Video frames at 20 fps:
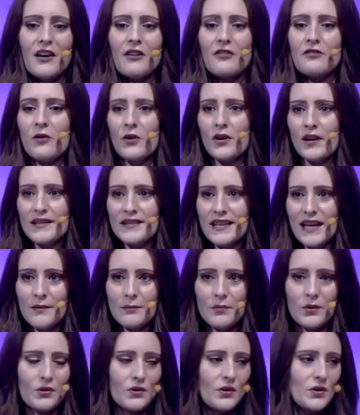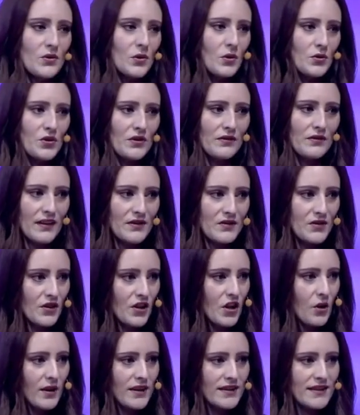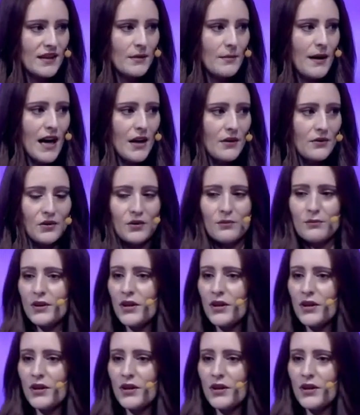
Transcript: For example, you told your friends you're going to the bathroom,